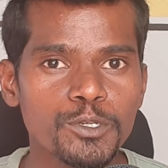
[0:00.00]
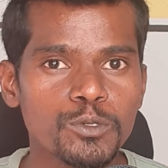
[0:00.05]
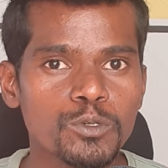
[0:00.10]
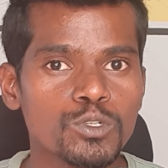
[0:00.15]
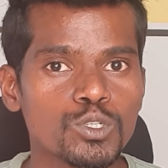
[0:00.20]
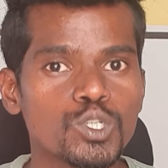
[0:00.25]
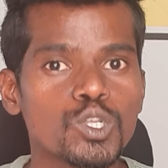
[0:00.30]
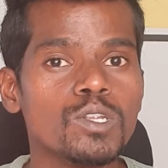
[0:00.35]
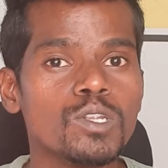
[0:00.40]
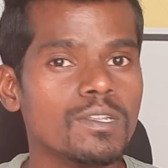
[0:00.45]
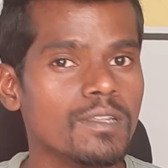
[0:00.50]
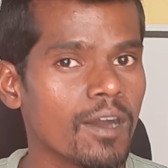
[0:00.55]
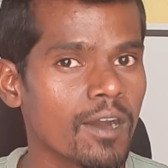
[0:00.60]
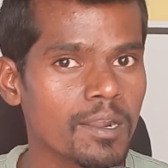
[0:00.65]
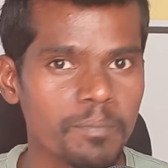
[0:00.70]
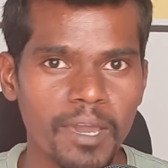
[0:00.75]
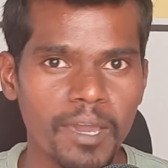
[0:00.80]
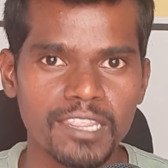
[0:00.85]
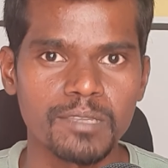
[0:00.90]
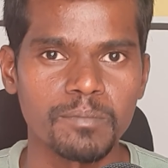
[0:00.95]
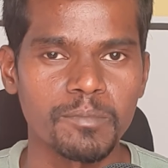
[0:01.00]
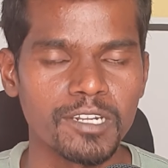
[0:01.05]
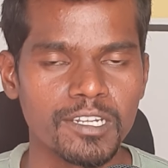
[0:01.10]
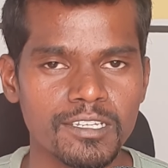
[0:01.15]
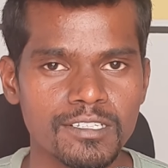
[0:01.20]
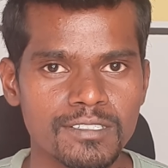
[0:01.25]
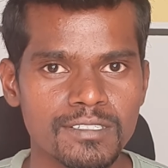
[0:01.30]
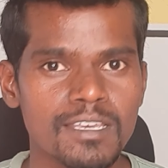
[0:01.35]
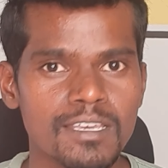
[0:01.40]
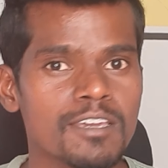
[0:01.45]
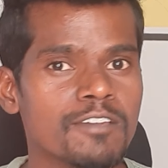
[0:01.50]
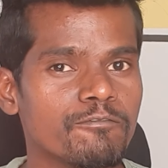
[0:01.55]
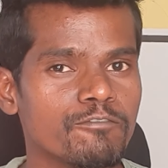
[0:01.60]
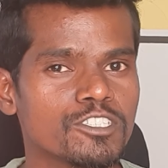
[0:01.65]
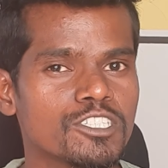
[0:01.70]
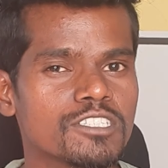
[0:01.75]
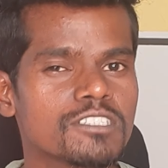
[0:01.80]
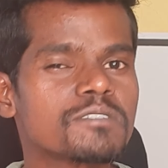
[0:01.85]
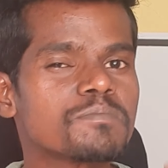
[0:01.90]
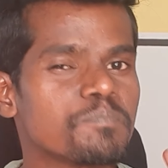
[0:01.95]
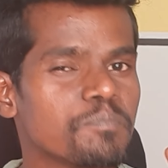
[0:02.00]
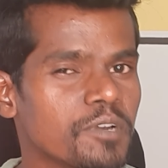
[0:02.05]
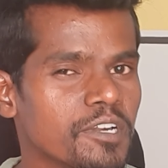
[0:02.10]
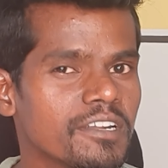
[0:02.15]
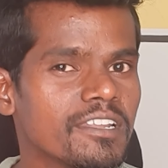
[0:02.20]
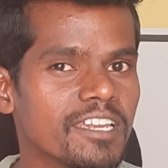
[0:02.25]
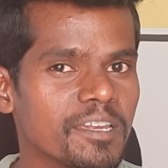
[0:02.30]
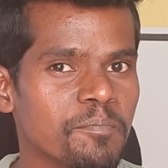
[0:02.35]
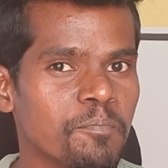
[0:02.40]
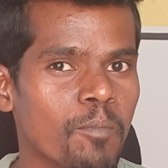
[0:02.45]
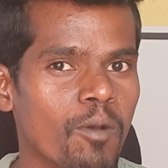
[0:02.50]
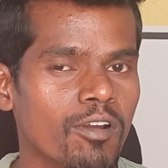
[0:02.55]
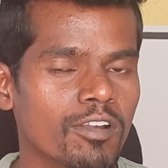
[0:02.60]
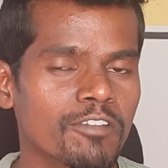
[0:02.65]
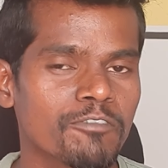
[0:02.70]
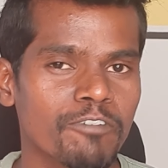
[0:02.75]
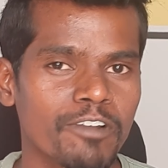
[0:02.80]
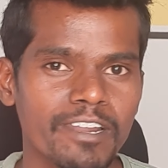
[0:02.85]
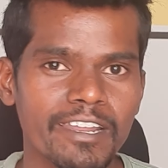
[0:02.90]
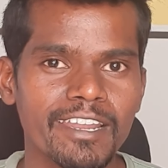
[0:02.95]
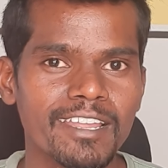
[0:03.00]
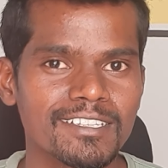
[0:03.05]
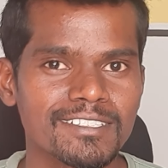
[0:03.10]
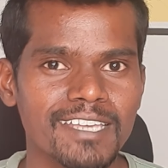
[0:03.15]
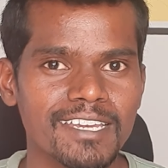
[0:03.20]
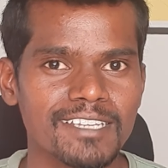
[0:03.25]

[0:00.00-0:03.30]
you to learn mathematics, which is pretty important for data